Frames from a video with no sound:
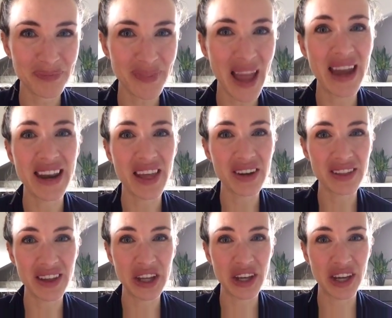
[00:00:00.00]
Another
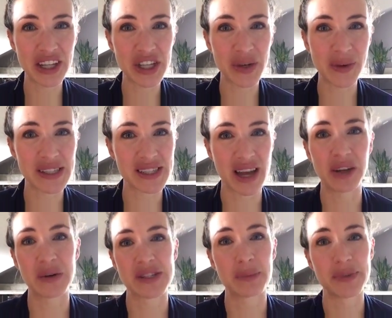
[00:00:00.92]
thing you can do is, I
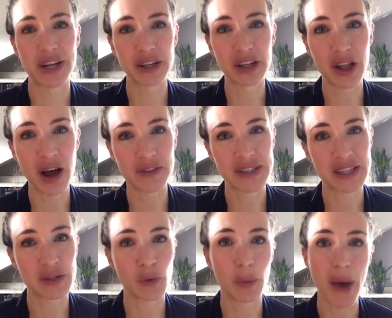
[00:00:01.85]
know some dental
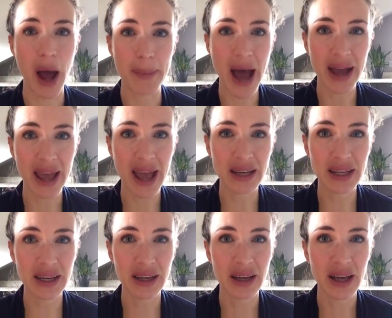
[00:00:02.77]
offices will buy back
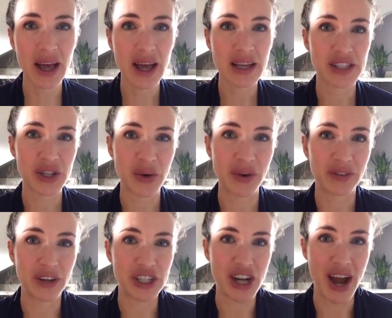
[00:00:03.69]
candy. So if
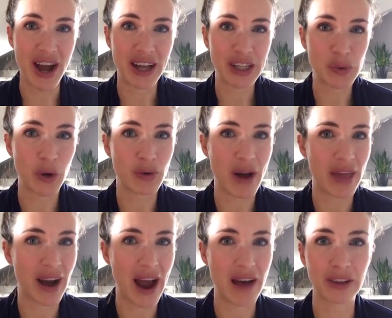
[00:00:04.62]
your child would
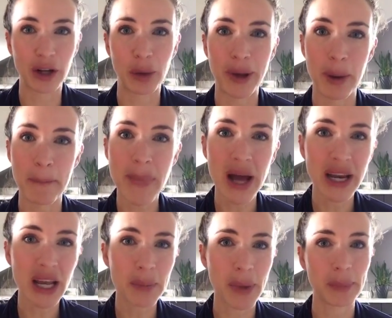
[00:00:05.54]
rather have a little bit of
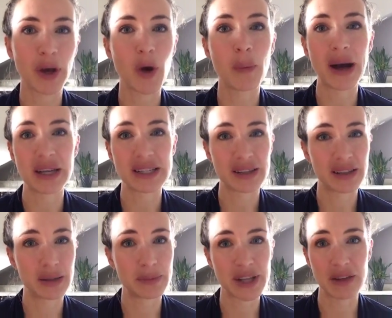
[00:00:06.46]
money, maybe go buy
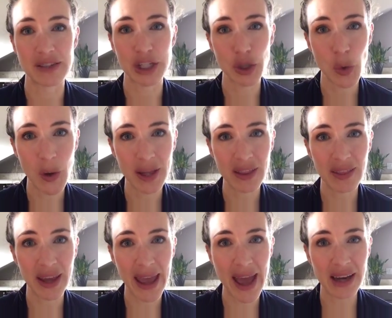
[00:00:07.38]
themselves a toy than
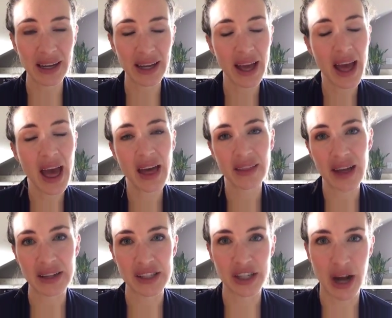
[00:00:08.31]
the candy,
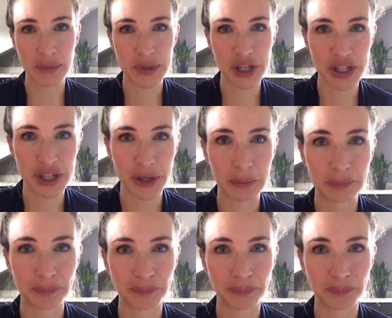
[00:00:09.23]
that's an option too.